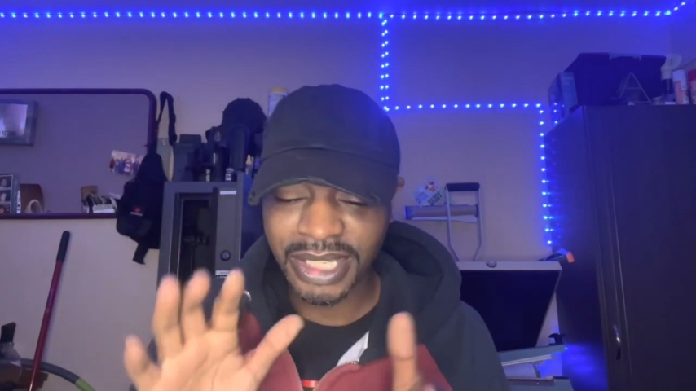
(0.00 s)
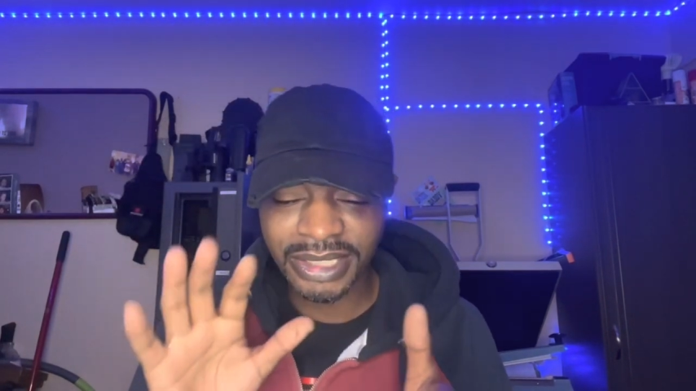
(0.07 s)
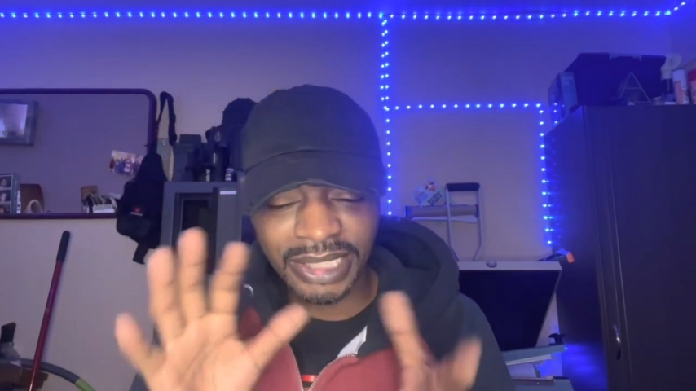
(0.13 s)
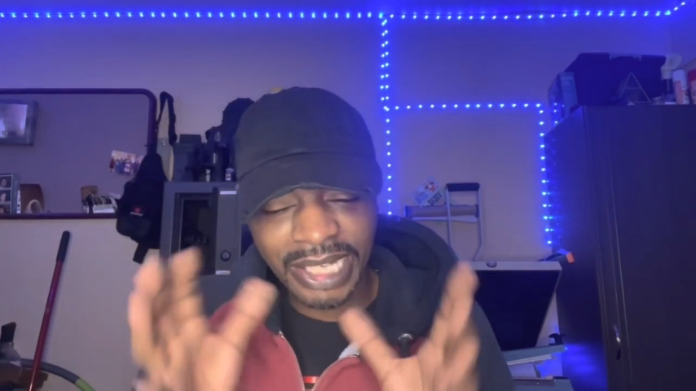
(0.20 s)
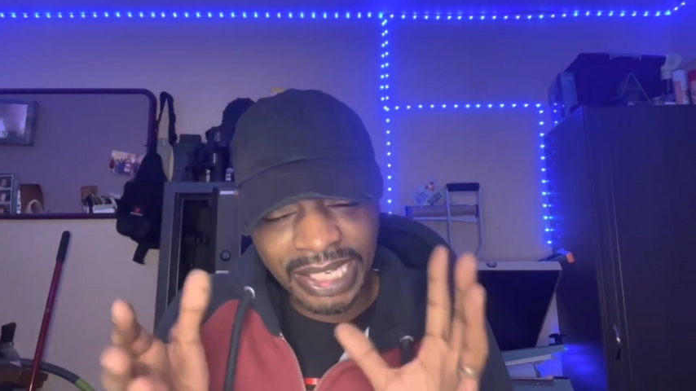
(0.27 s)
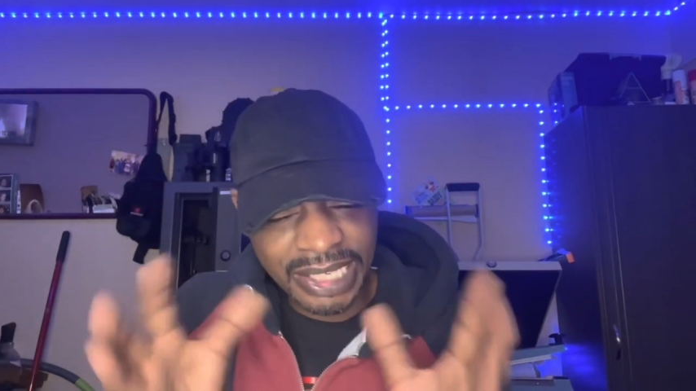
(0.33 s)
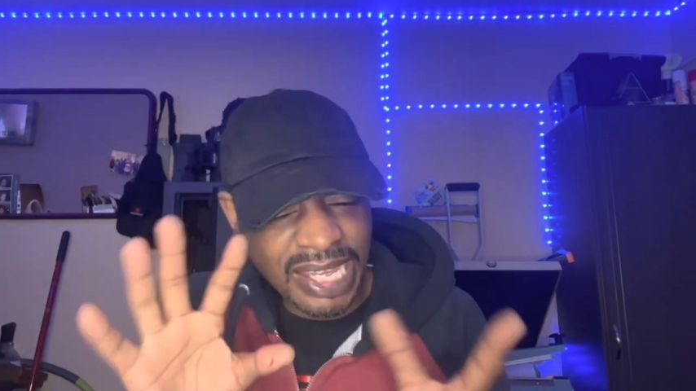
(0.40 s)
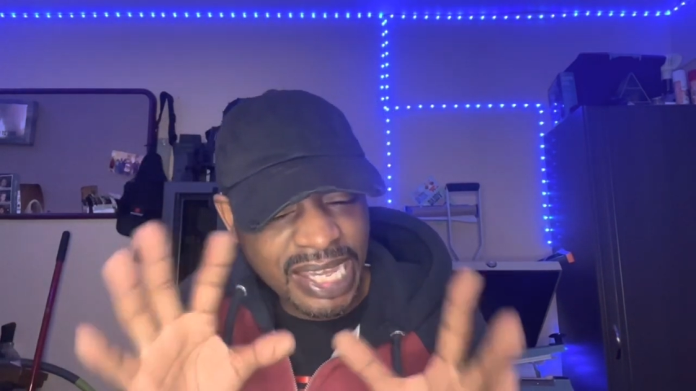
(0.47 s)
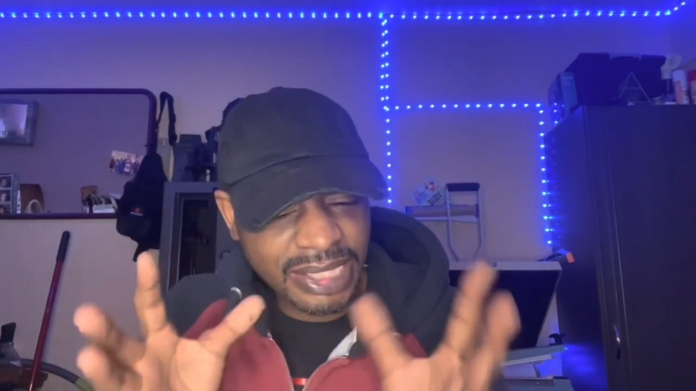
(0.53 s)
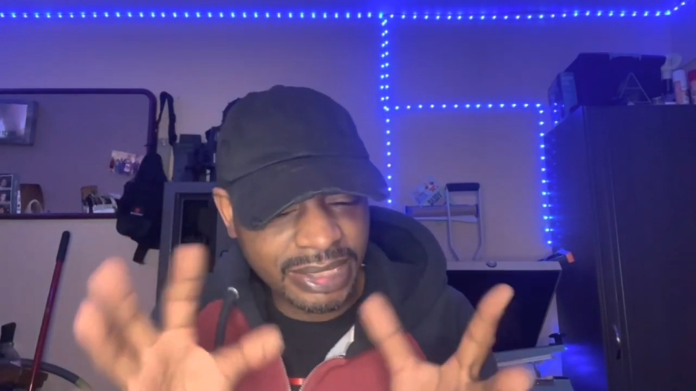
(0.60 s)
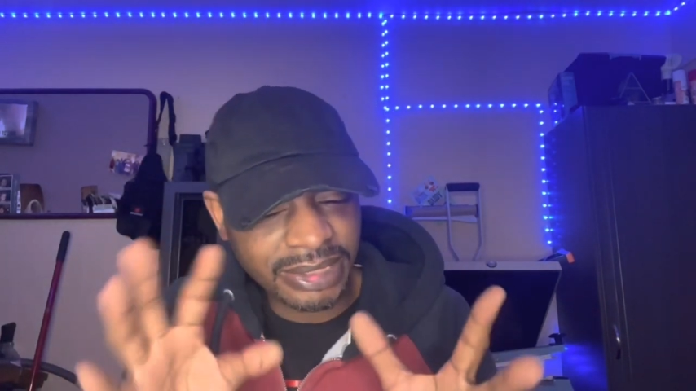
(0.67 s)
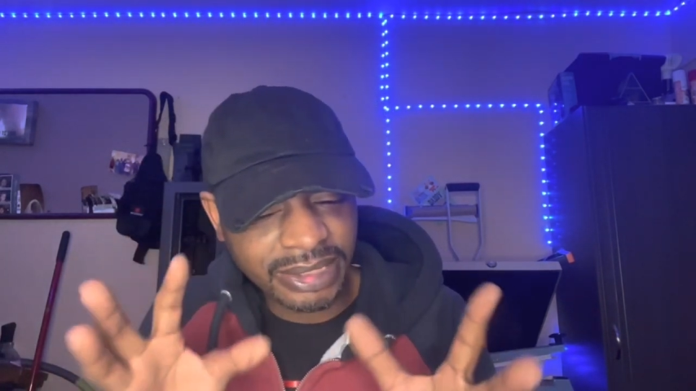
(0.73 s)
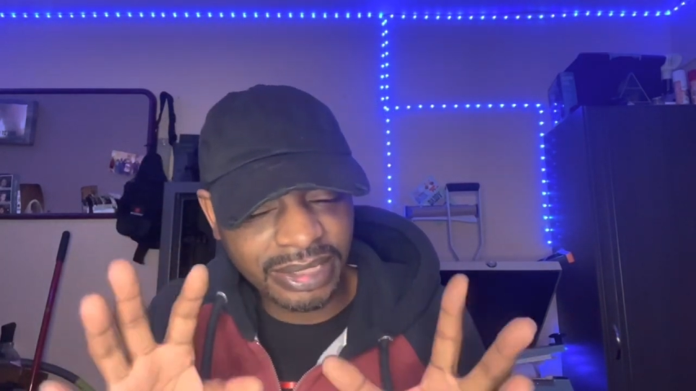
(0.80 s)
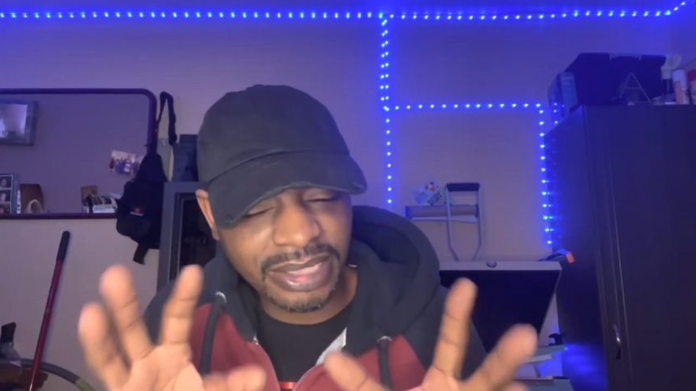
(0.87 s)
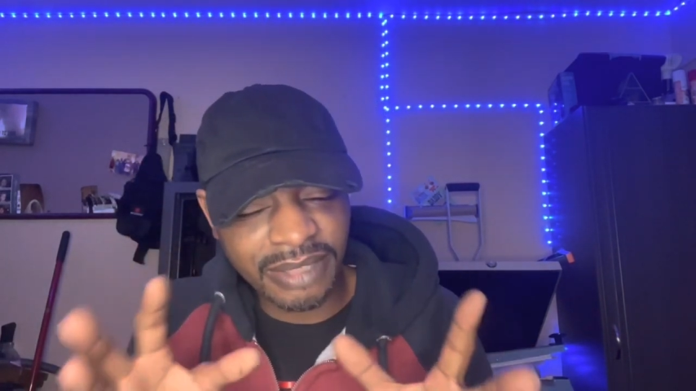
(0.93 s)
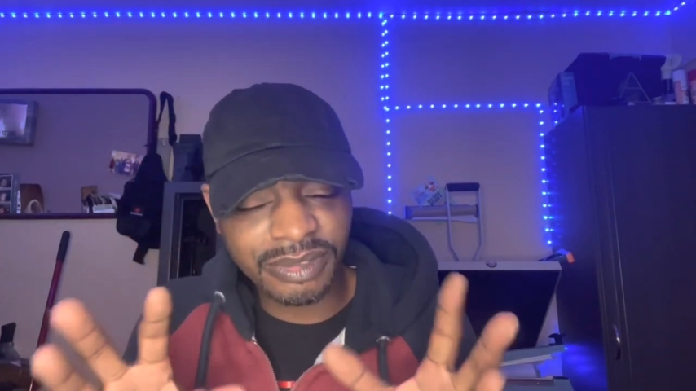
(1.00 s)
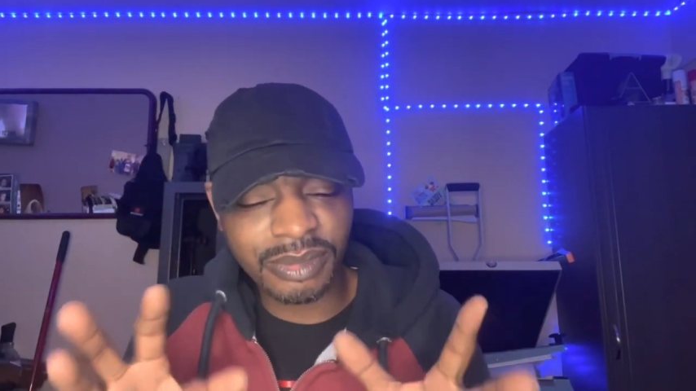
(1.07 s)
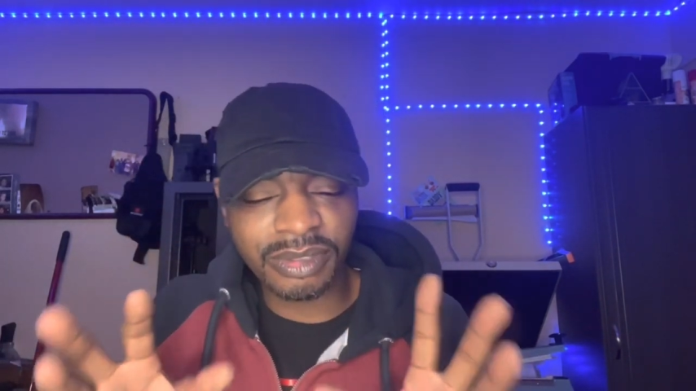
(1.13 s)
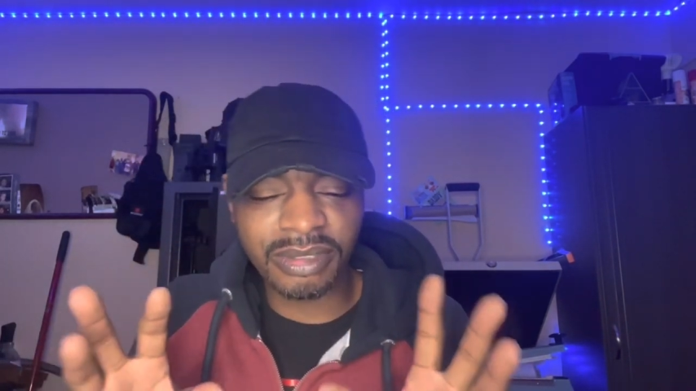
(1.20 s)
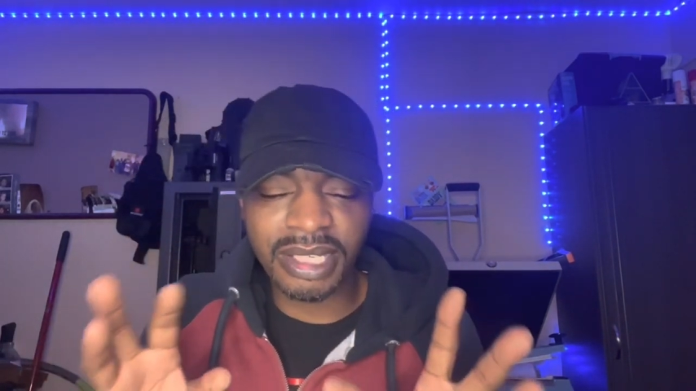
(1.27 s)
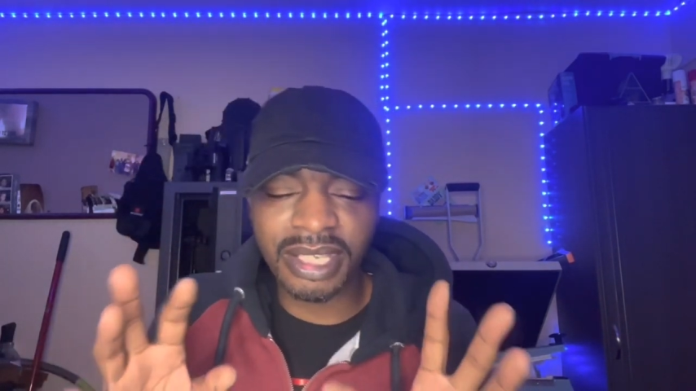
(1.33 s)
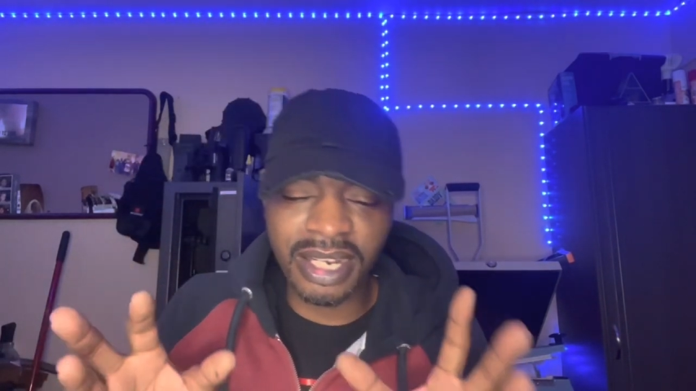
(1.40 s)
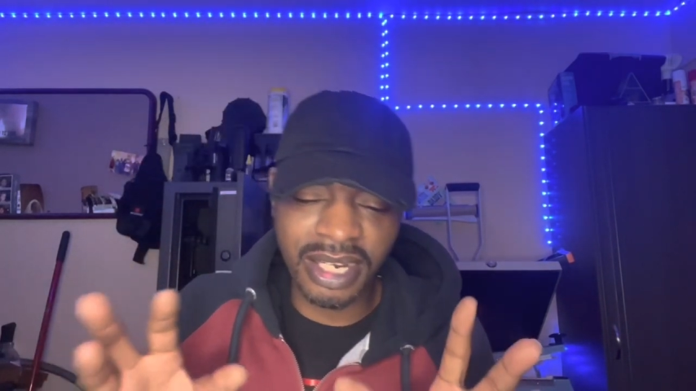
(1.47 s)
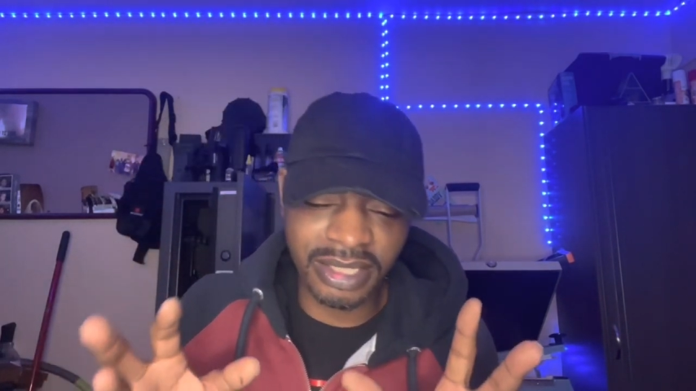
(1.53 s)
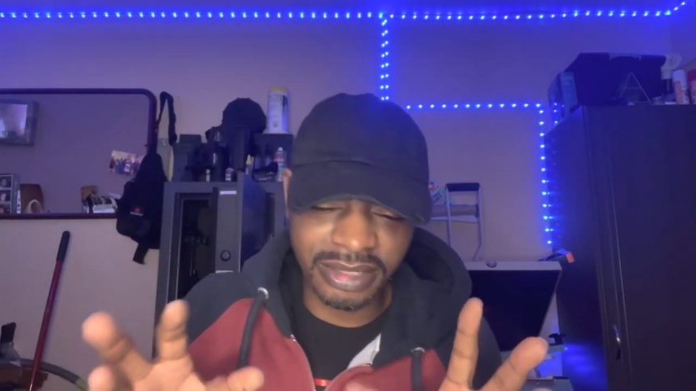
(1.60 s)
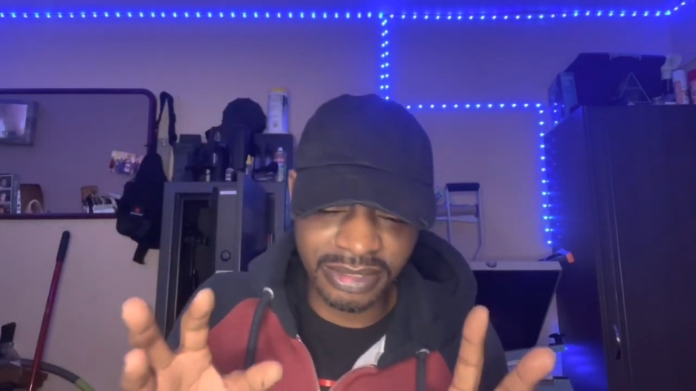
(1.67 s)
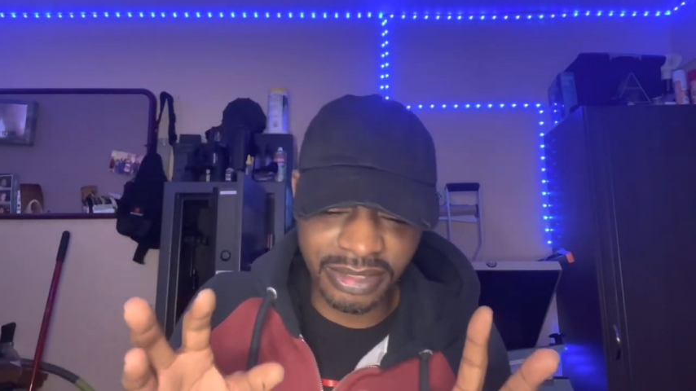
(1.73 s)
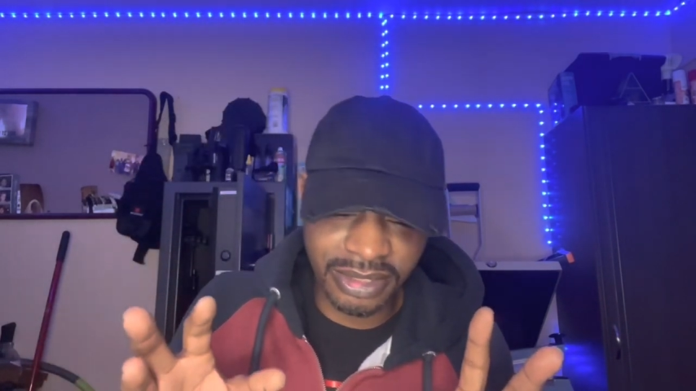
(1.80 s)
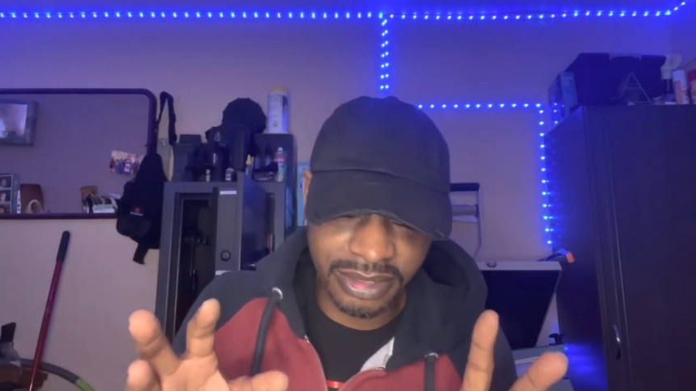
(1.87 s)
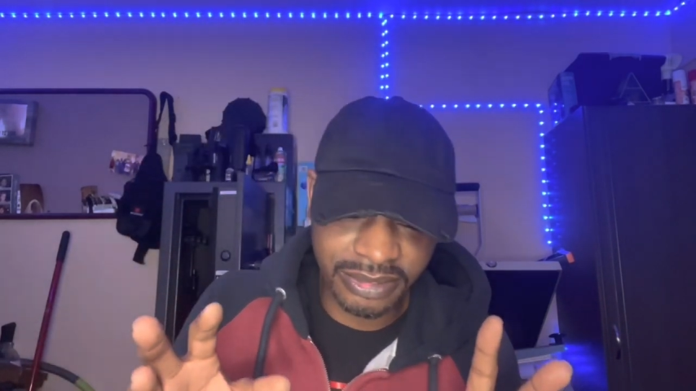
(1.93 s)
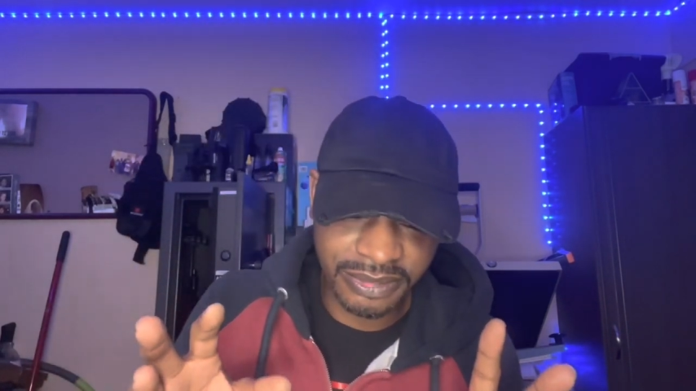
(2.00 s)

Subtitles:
that I kind of left some gray areas on.